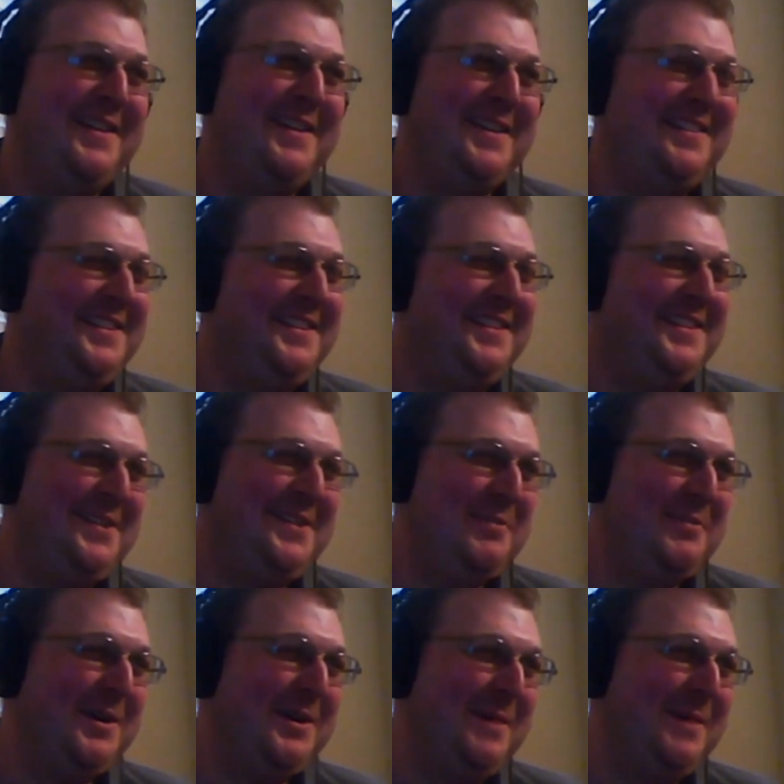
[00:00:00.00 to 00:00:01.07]
They were
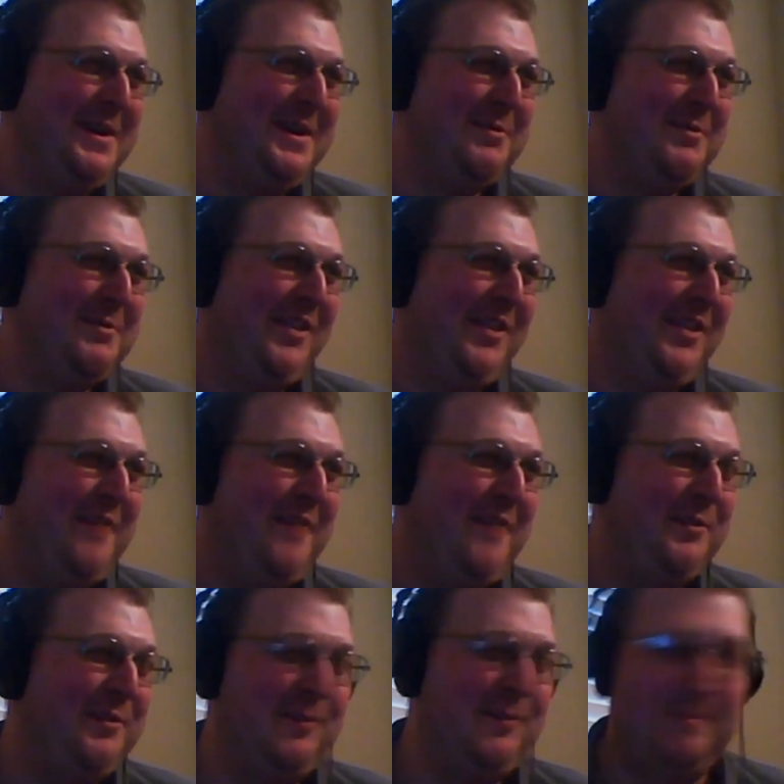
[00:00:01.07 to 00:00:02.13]
accompanied with
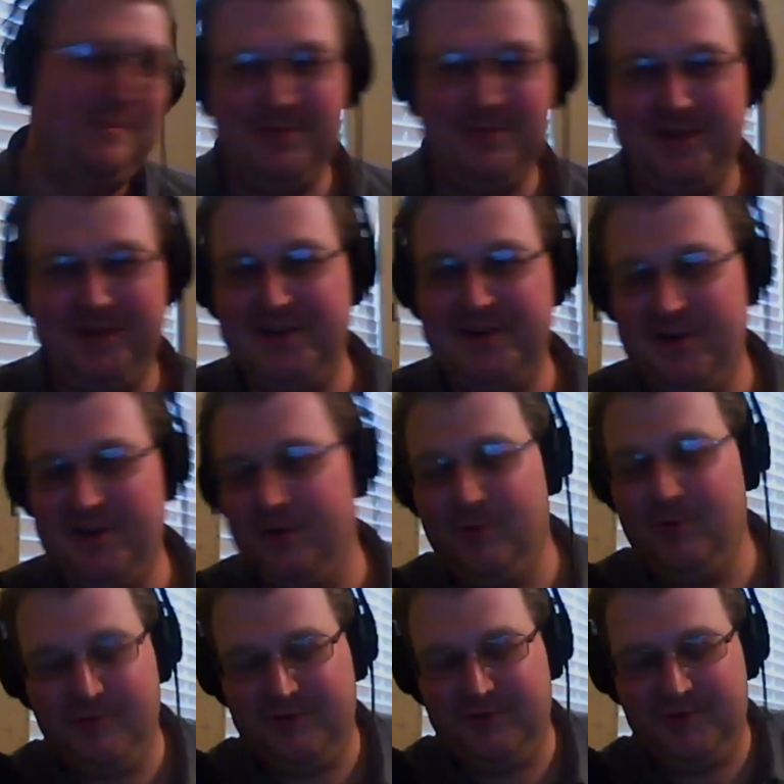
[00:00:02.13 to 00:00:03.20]
laughter from people I
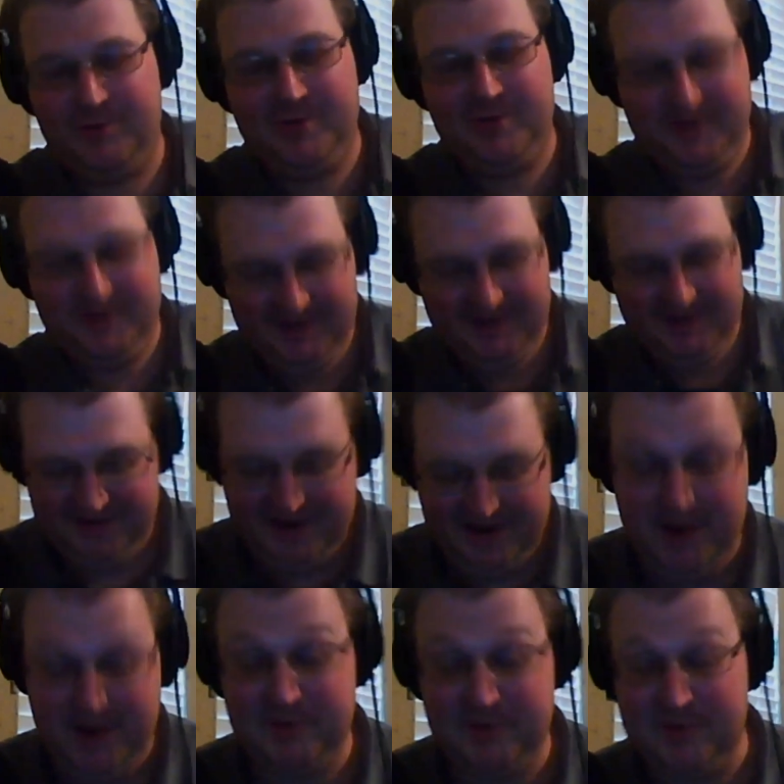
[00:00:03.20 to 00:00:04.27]
know. So, and I
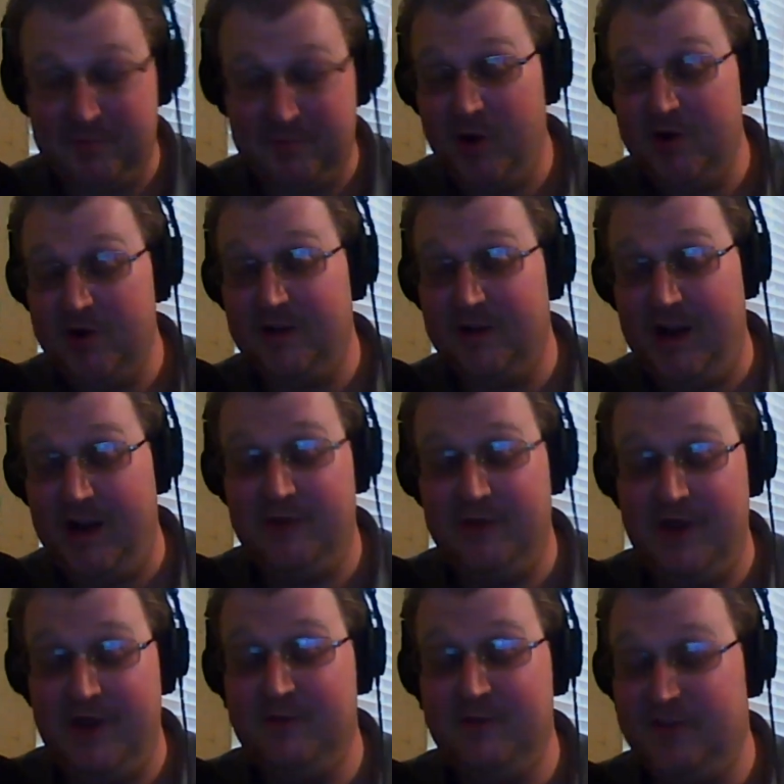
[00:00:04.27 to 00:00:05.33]
was
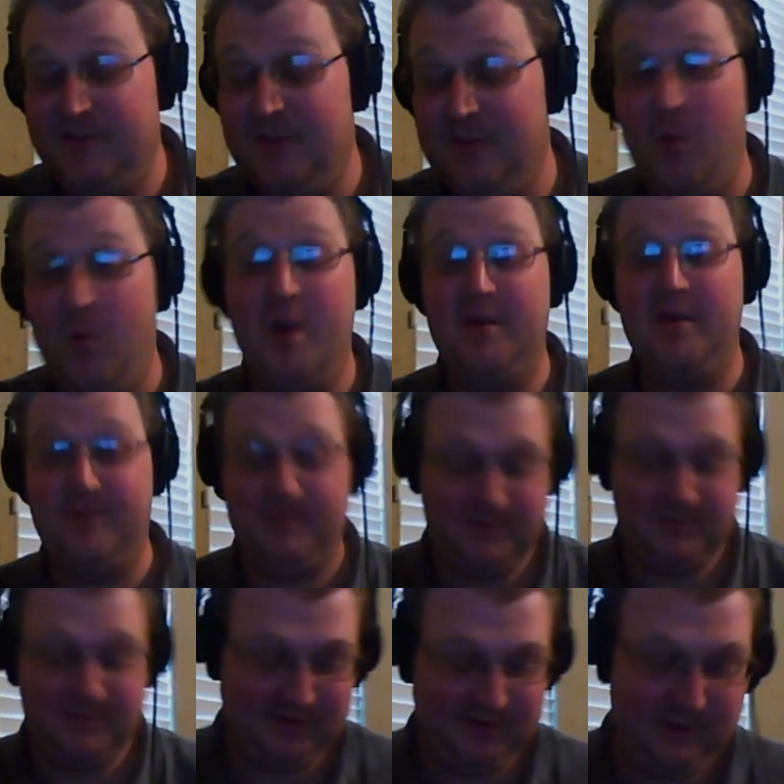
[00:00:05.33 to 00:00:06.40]
I was on one of them.
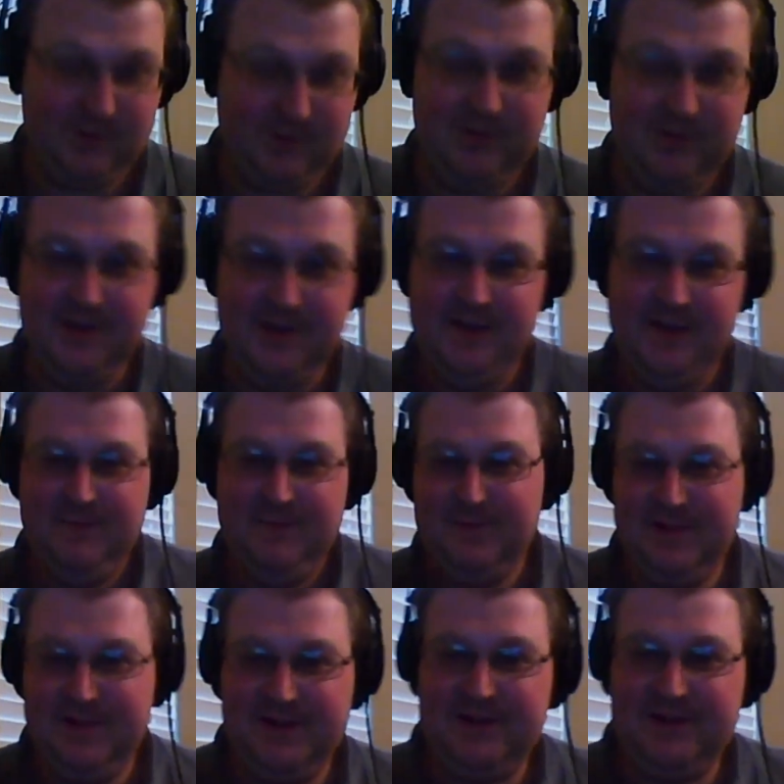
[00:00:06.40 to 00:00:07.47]
So
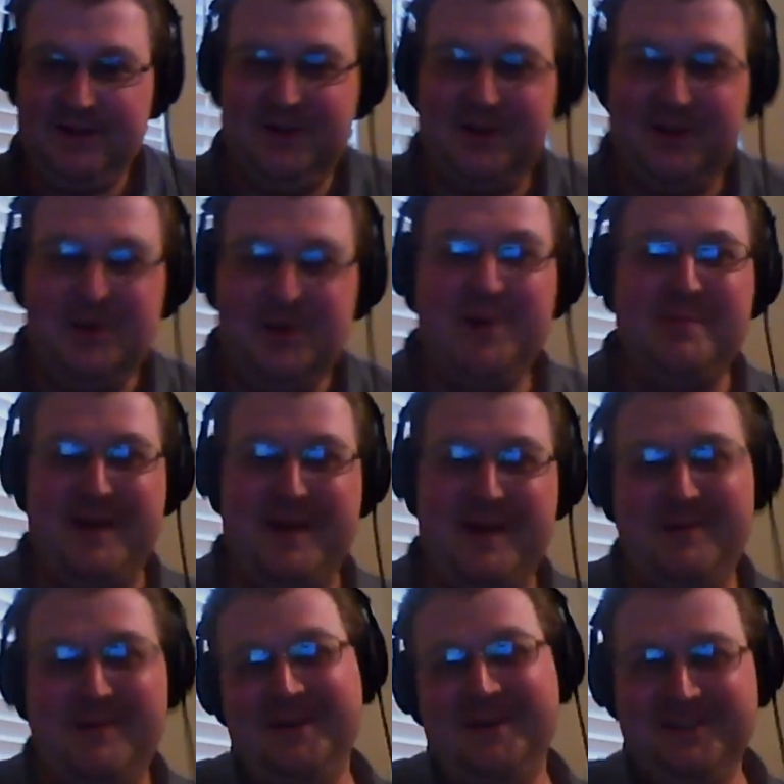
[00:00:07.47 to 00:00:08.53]
they're good
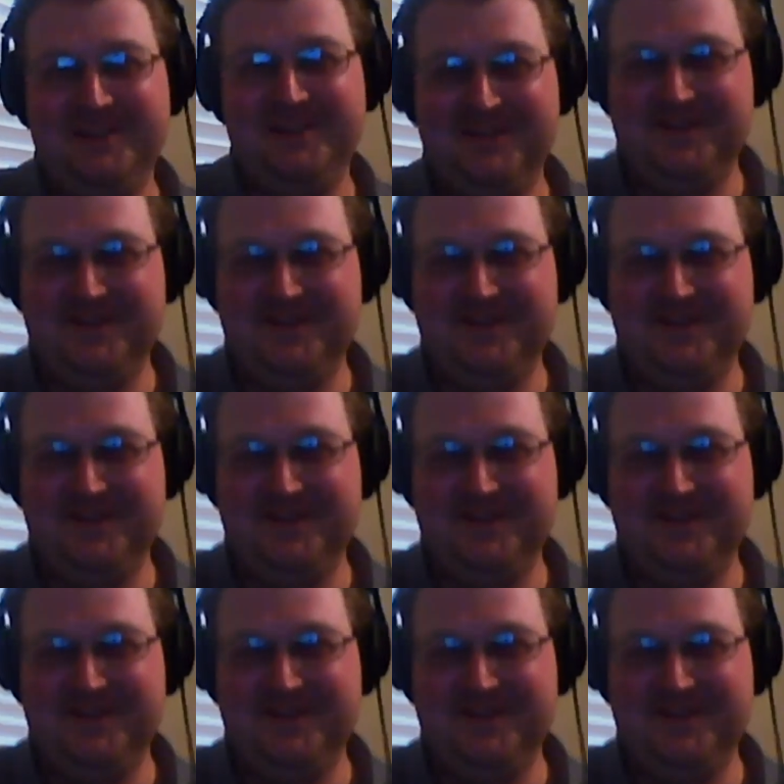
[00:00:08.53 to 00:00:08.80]
memories.